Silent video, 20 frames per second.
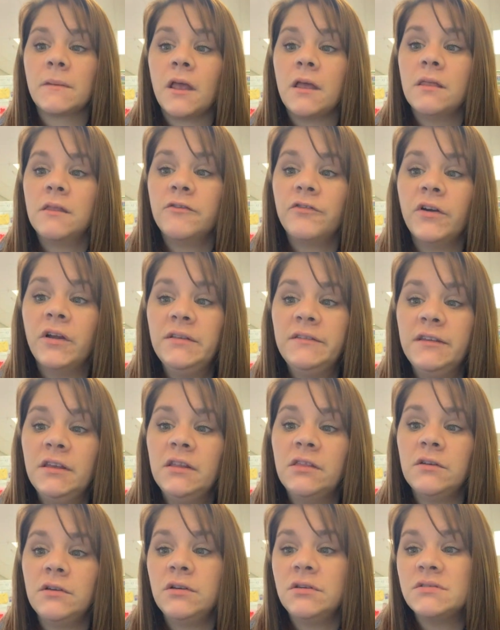The front
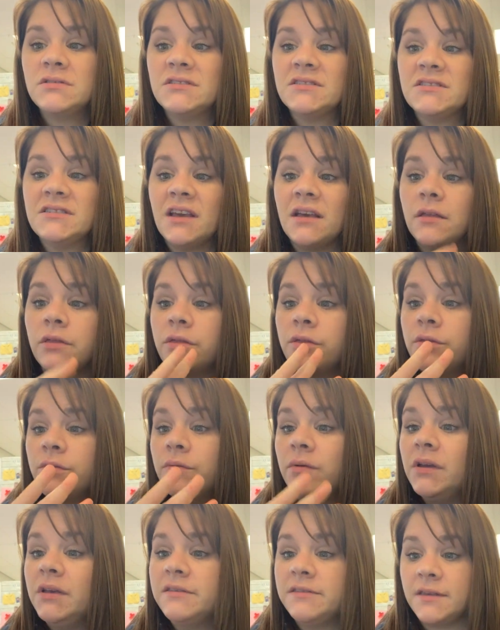teeth are used to say
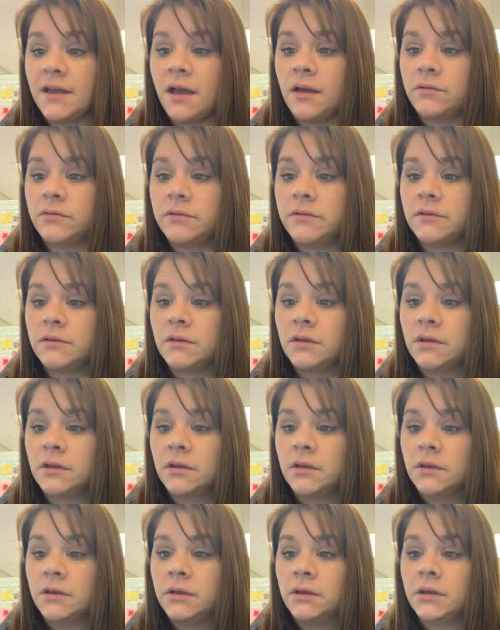3 sounds.
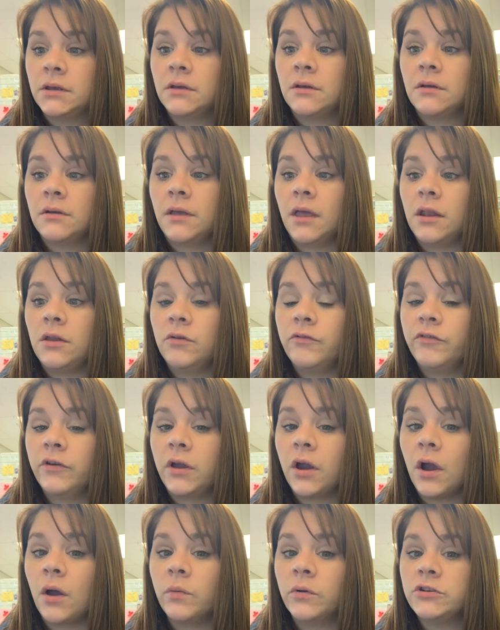Can you
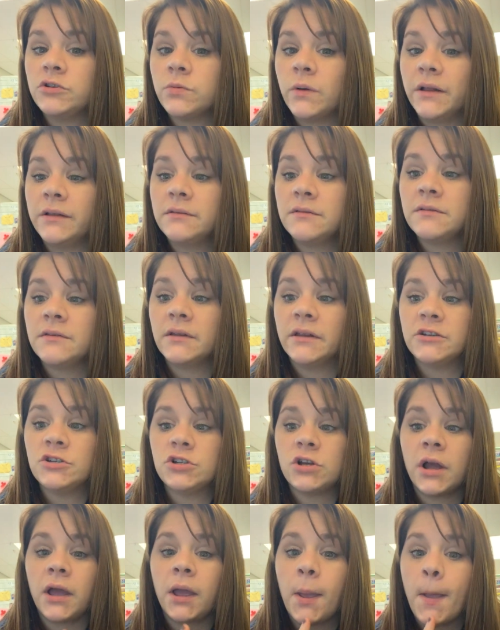figure out which ones? Let's
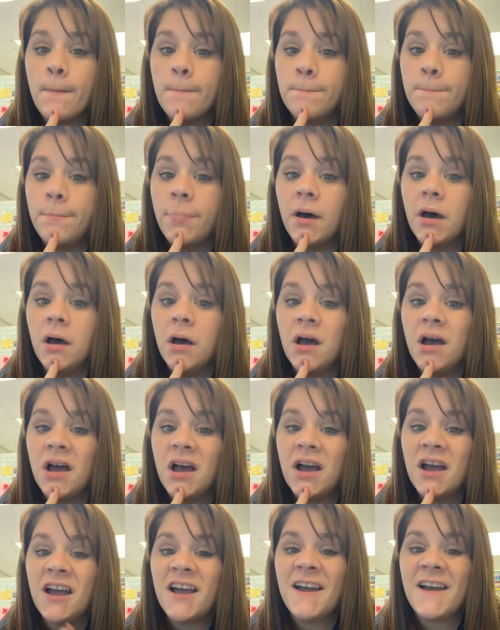try. B,
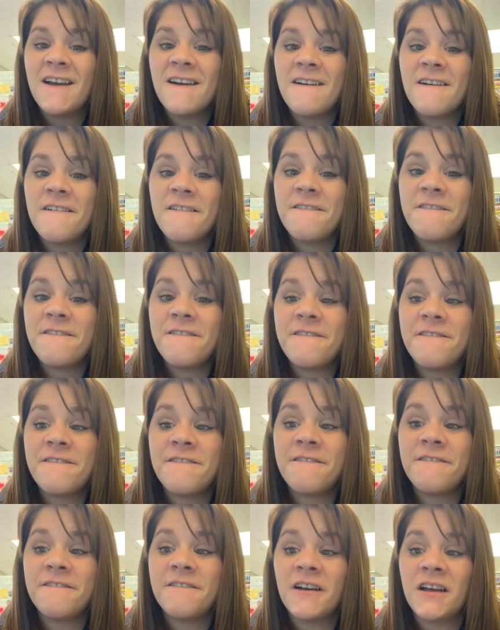
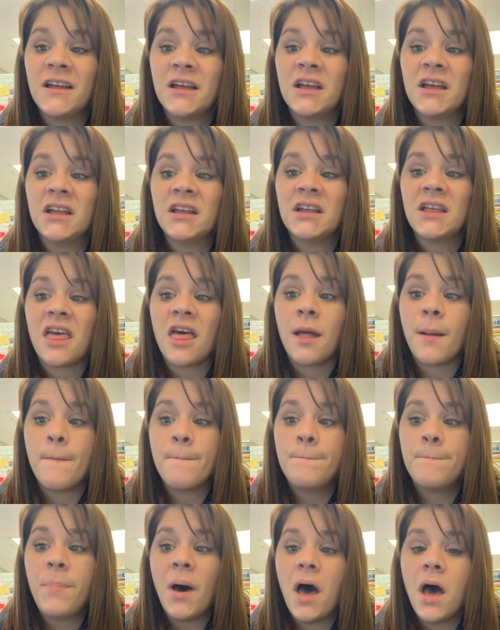f,
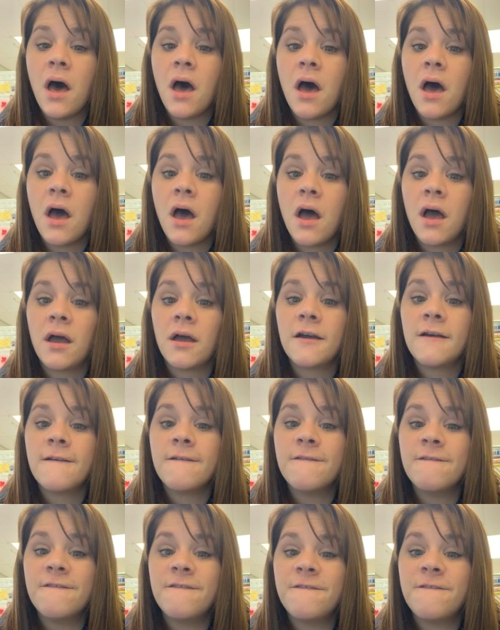p,
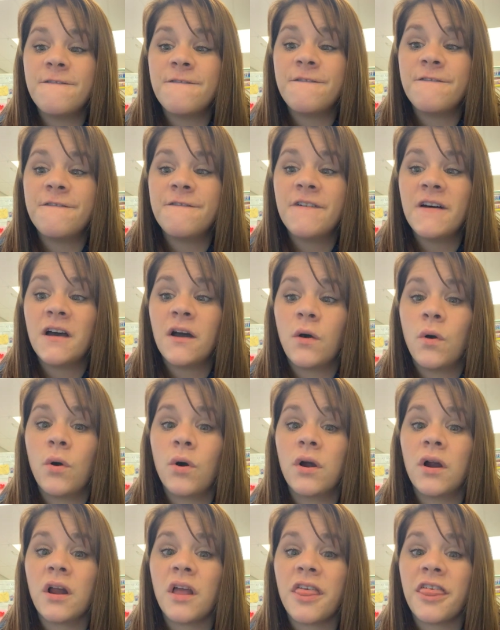v,
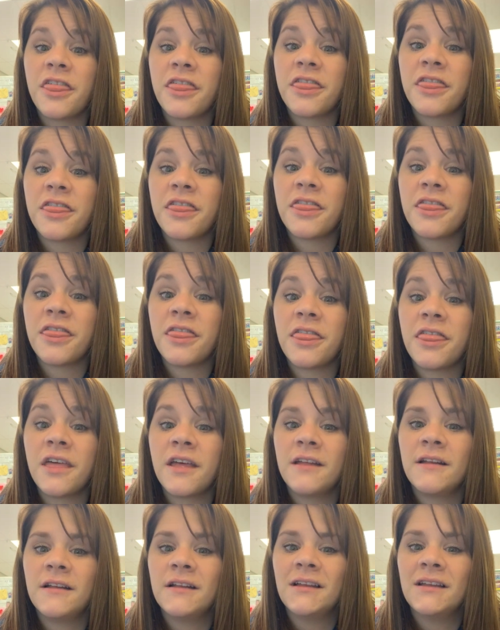or th.
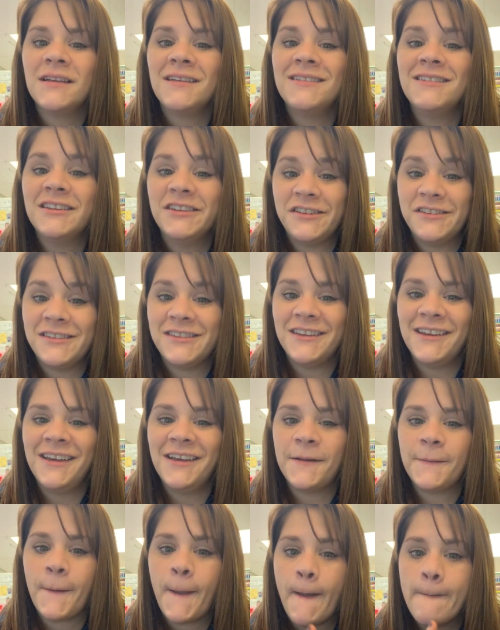Did you see
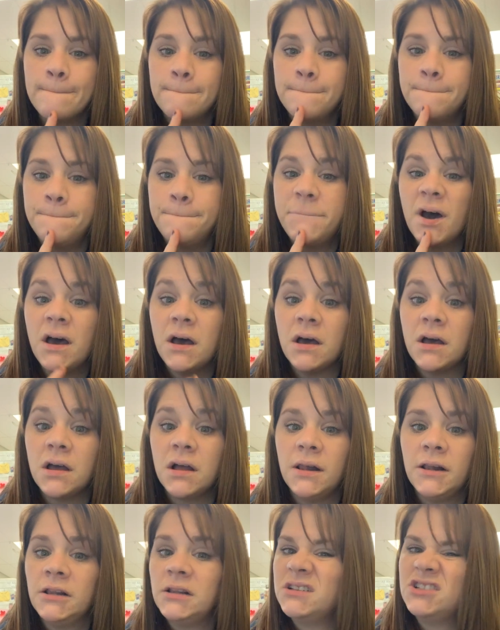it? B
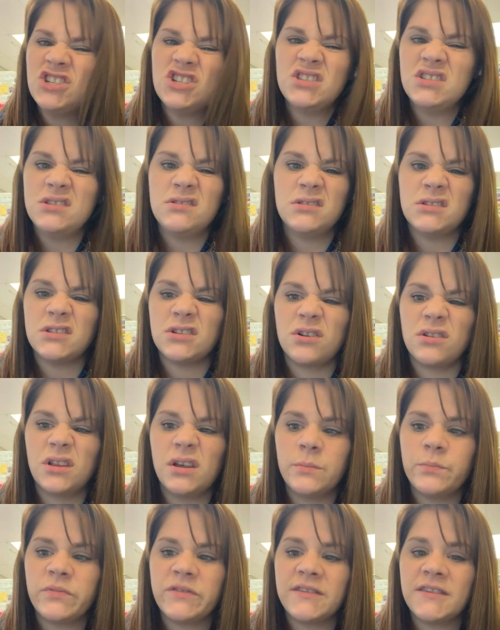just uses our
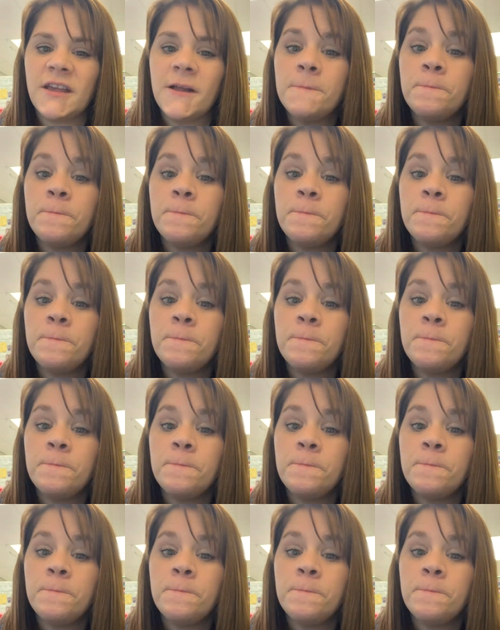lips.